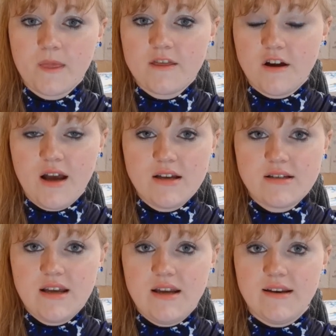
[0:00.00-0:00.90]
Their
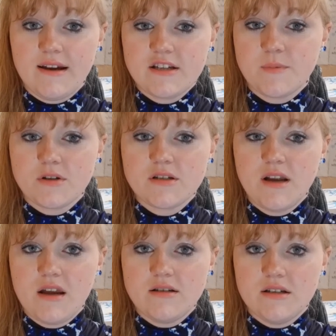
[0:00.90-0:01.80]
SE likes
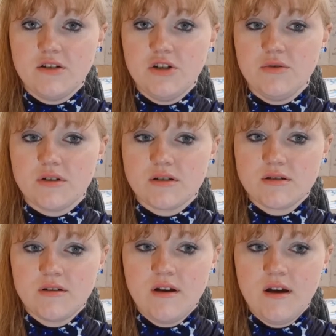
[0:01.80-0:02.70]
spontaneity and
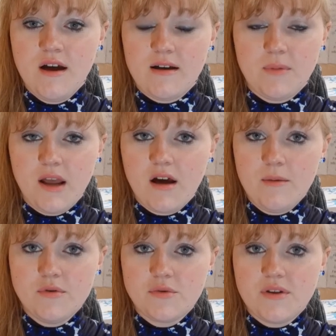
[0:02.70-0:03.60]
newness, and being
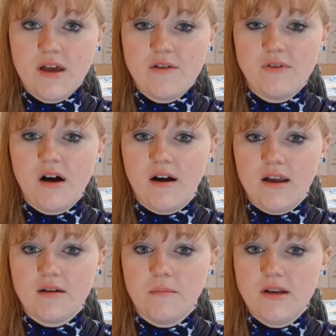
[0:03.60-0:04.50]
coupled with
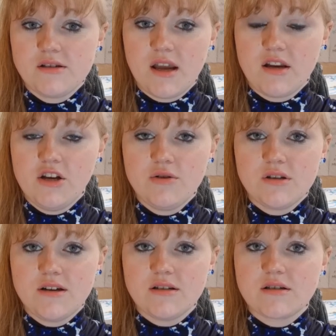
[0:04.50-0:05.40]
FI means they can use
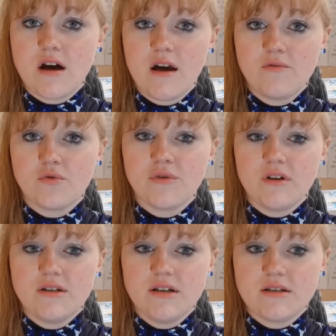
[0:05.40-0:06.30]
their desire for
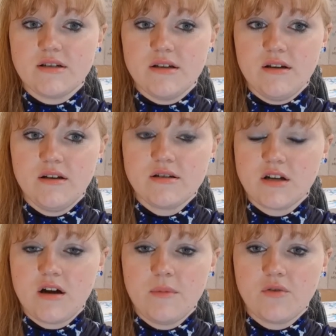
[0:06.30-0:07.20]
authenticity to
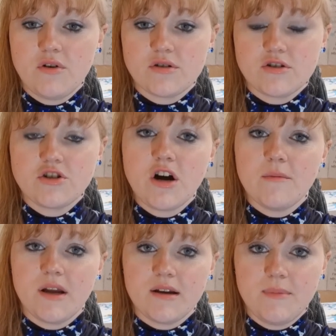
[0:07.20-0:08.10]
come across as
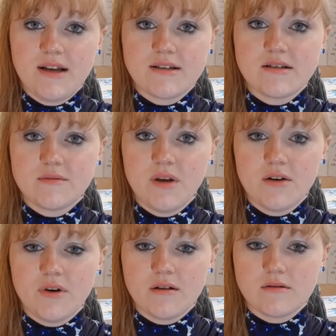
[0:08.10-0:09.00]
charming and pleasant to be
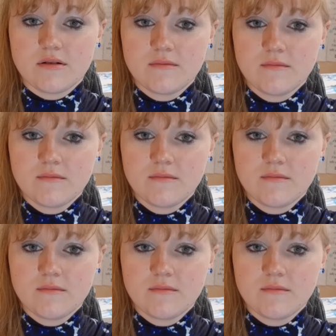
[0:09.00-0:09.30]
around.